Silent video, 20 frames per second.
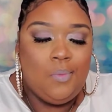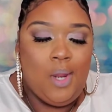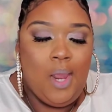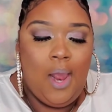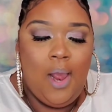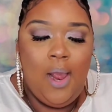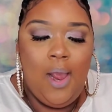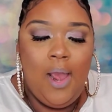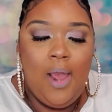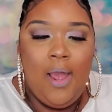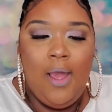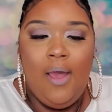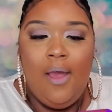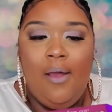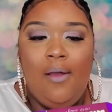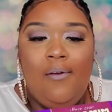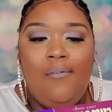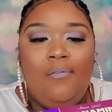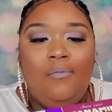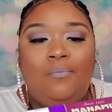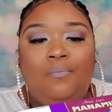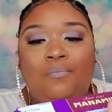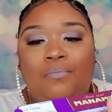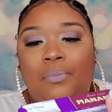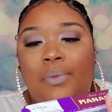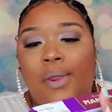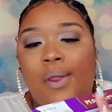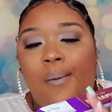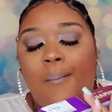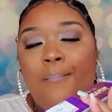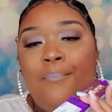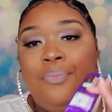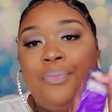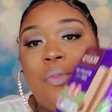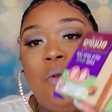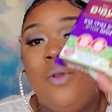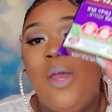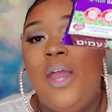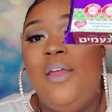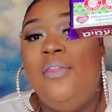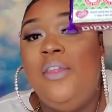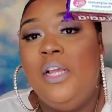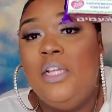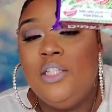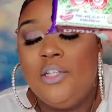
I have, okay, these